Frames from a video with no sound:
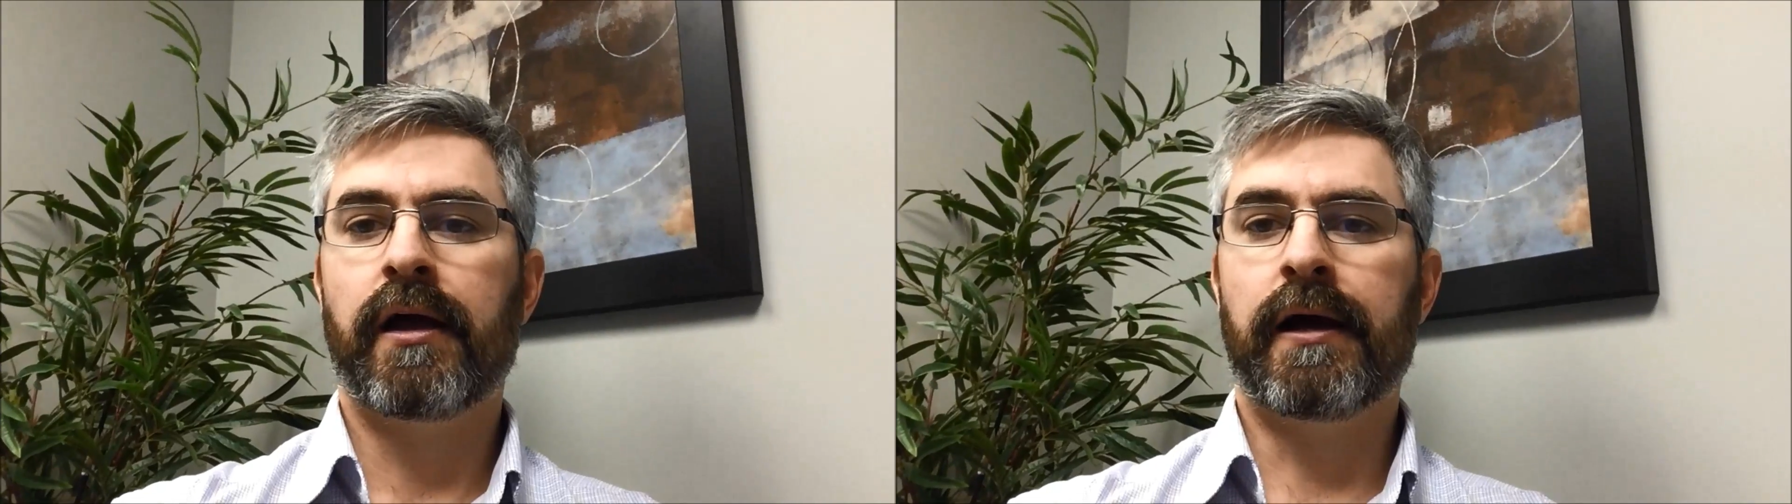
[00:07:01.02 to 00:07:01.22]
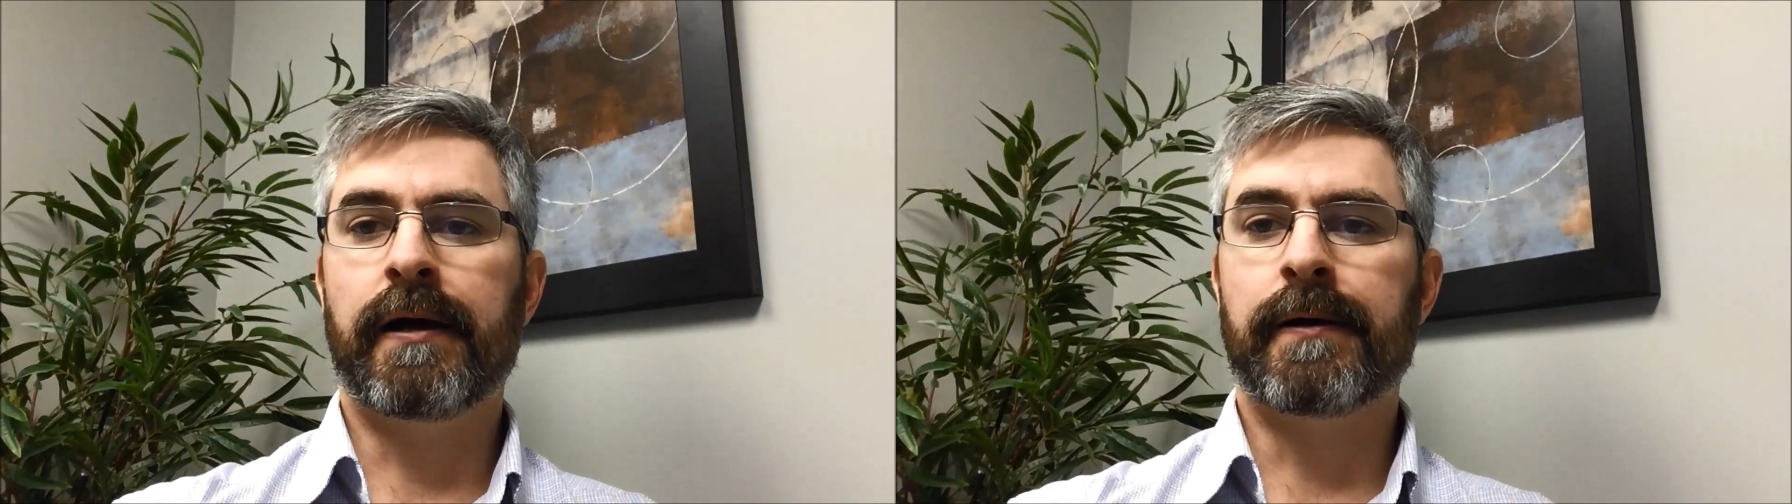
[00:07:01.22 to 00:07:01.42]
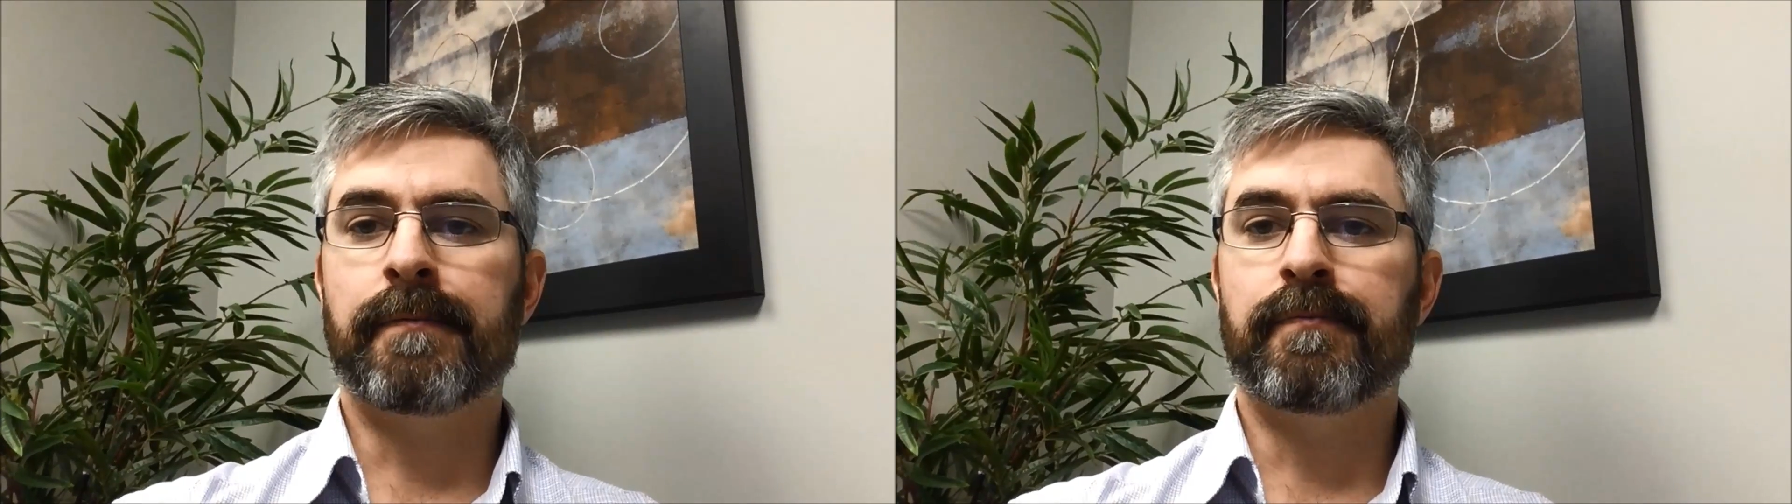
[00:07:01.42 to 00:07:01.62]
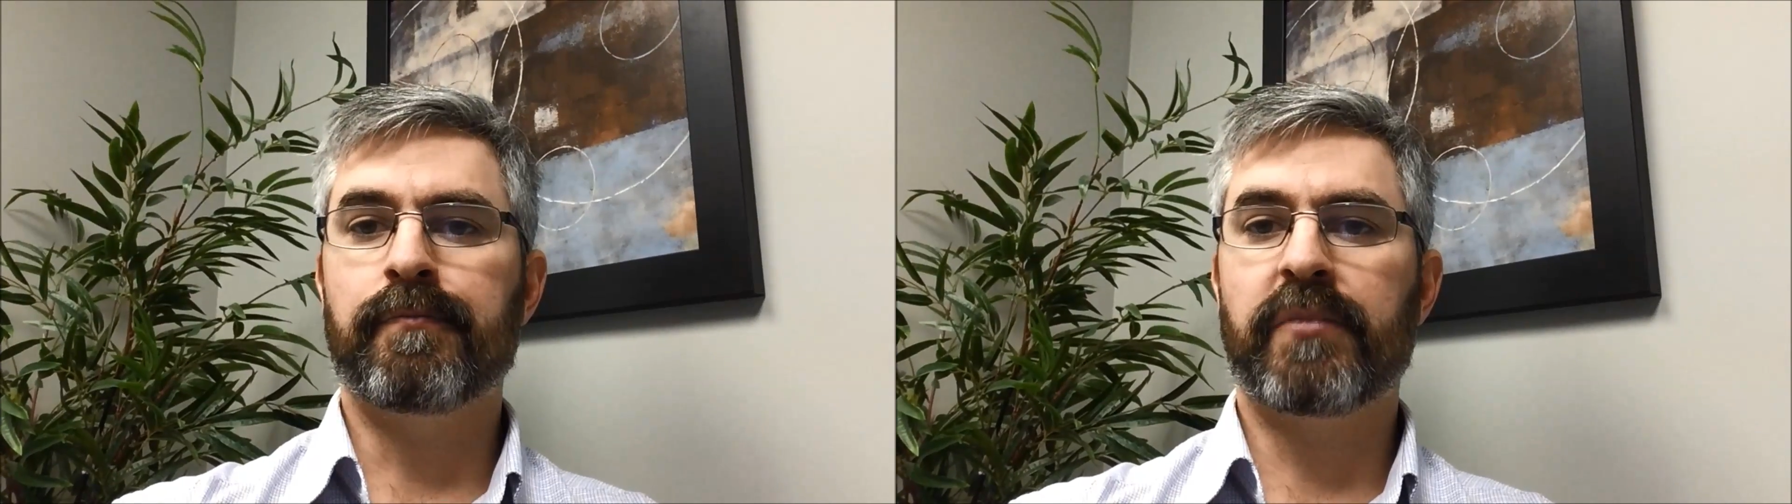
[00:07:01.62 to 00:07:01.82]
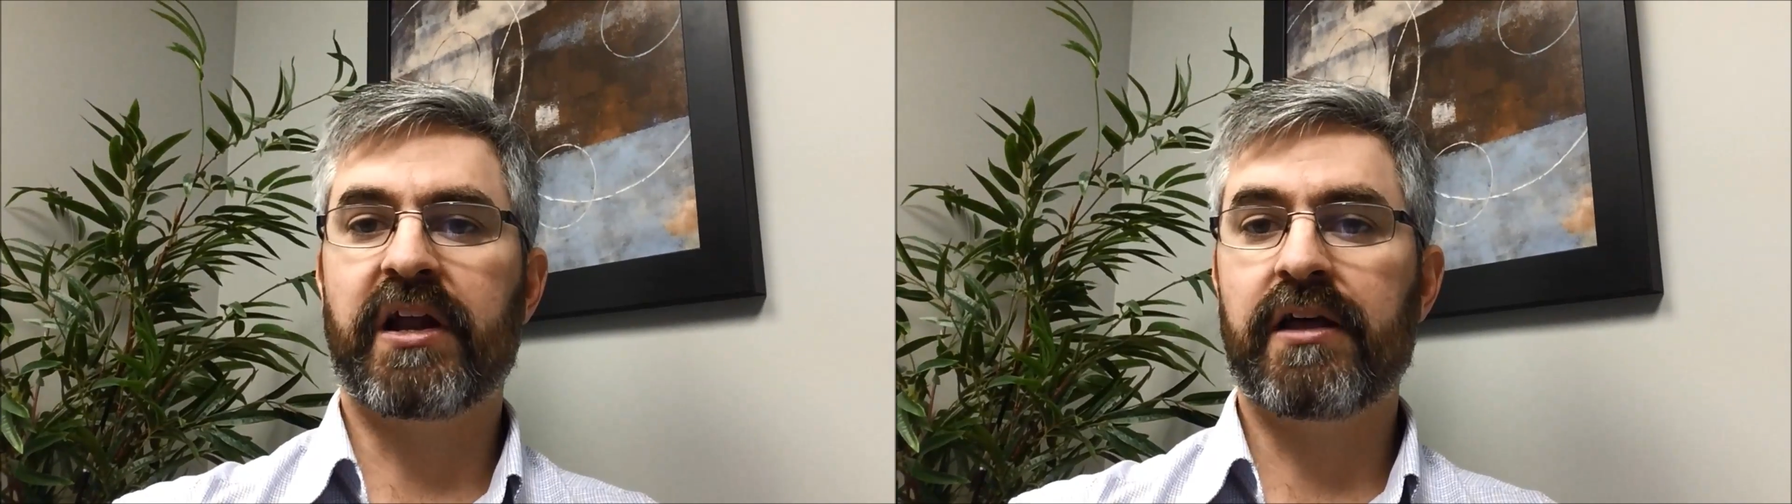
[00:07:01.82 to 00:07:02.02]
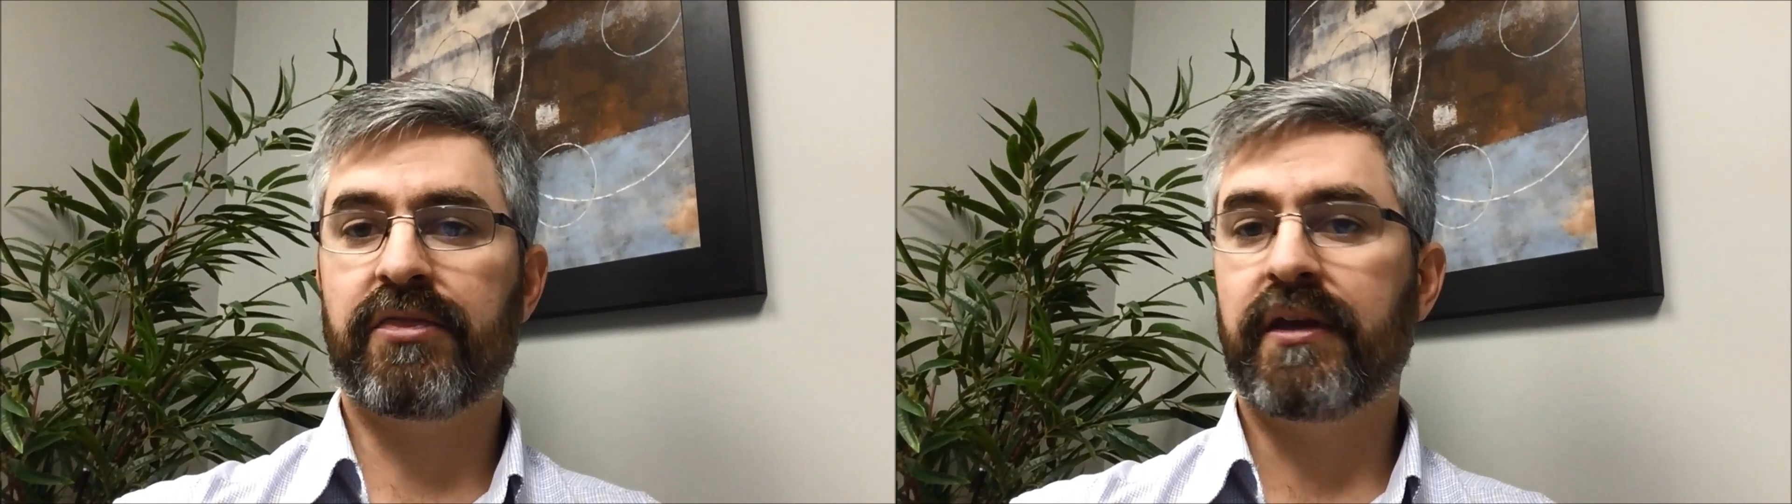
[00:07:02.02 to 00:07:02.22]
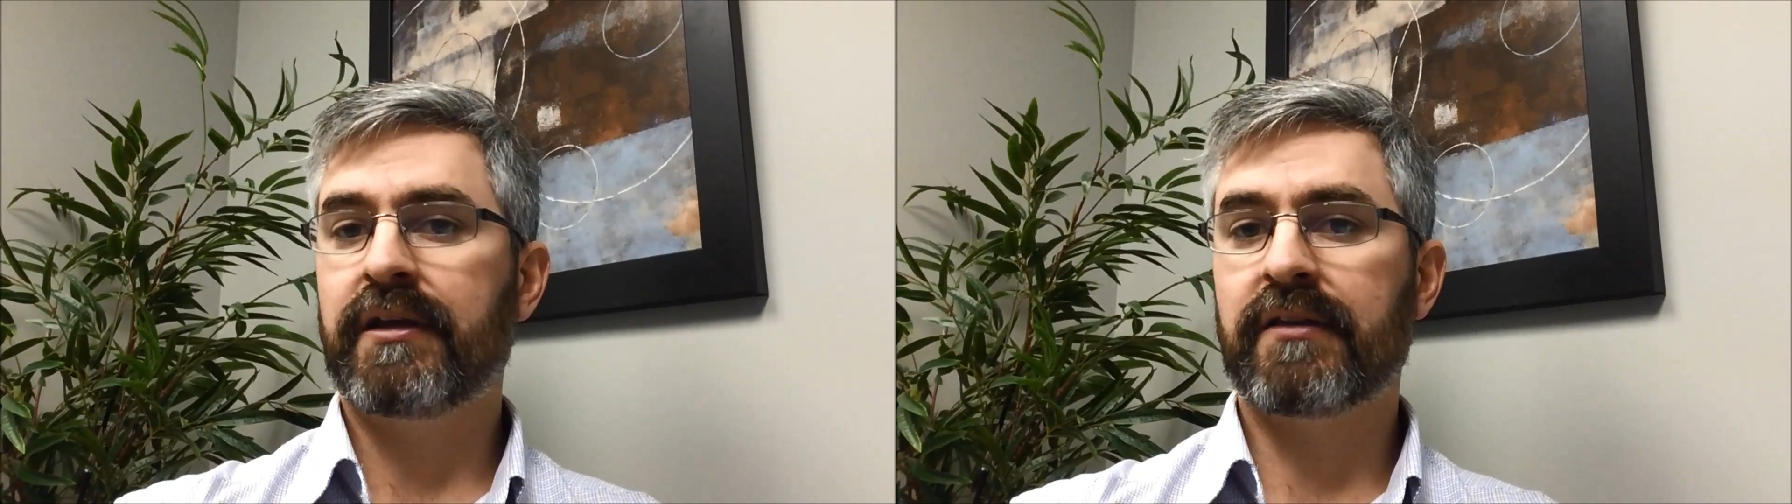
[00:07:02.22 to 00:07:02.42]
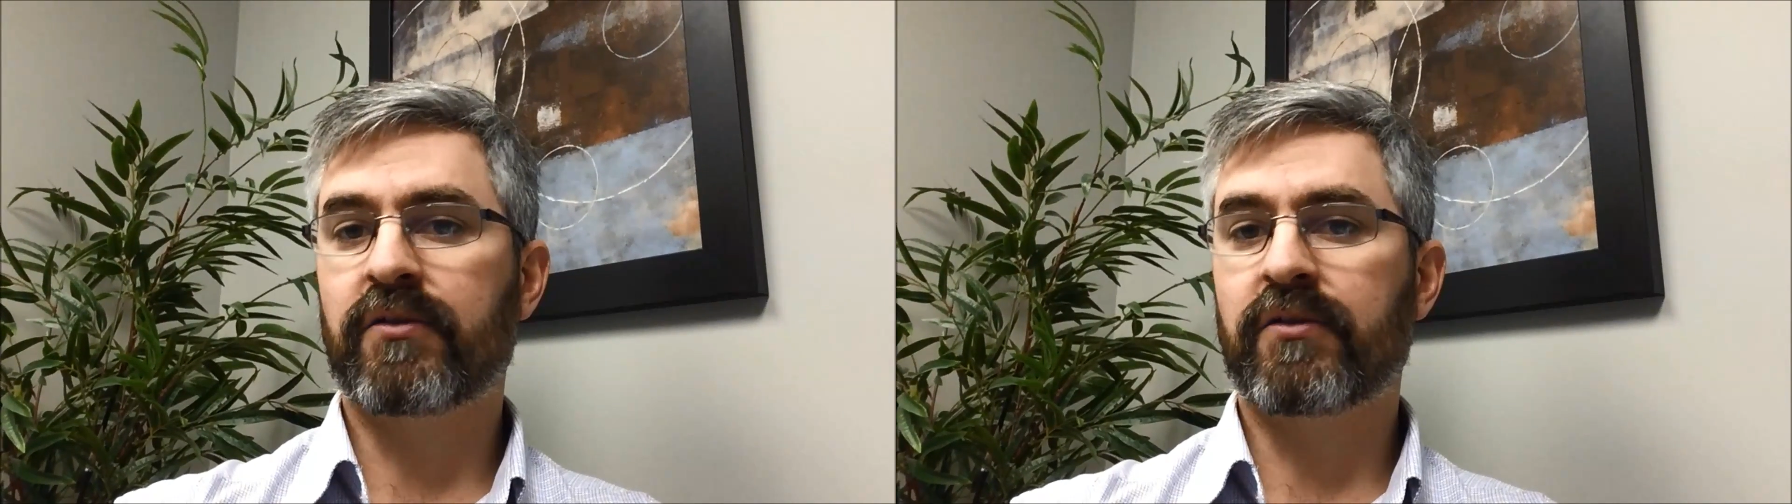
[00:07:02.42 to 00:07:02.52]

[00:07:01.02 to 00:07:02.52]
but I think